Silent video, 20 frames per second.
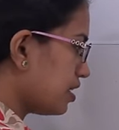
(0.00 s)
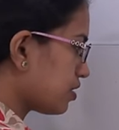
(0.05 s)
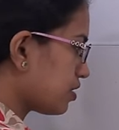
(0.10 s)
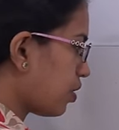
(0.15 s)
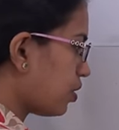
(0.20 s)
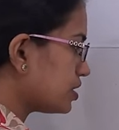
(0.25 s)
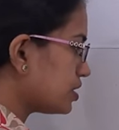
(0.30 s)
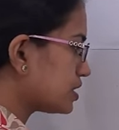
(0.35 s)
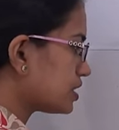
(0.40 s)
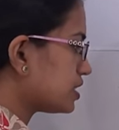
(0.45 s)

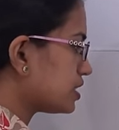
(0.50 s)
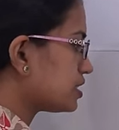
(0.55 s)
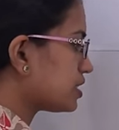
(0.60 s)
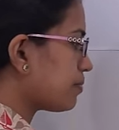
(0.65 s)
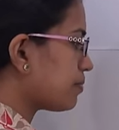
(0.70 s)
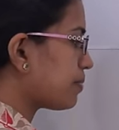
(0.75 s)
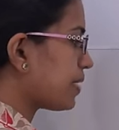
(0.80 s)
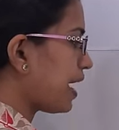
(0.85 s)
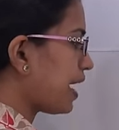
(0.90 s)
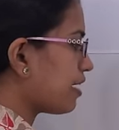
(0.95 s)
constant
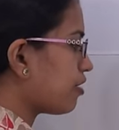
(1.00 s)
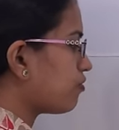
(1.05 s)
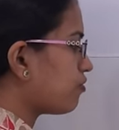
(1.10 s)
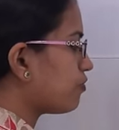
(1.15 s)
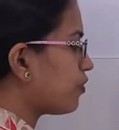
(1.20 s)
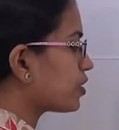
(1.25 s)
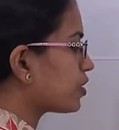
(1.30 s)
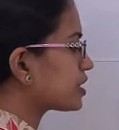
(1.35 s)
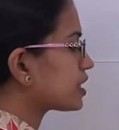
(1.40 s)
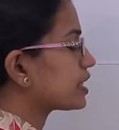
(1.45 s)
supply of
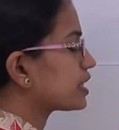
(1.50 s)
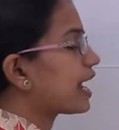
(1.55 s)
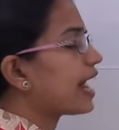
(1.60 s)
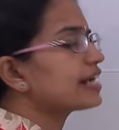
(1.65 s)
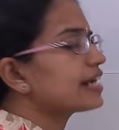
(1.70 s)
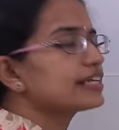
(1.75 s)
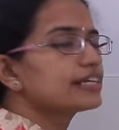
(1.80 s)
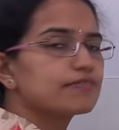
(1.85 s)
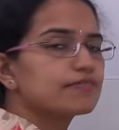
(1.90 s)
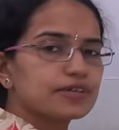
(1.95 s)
water,
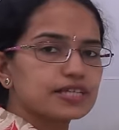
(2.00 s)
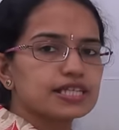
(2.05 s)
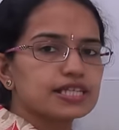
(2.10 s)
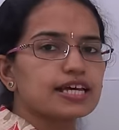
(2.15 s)
and even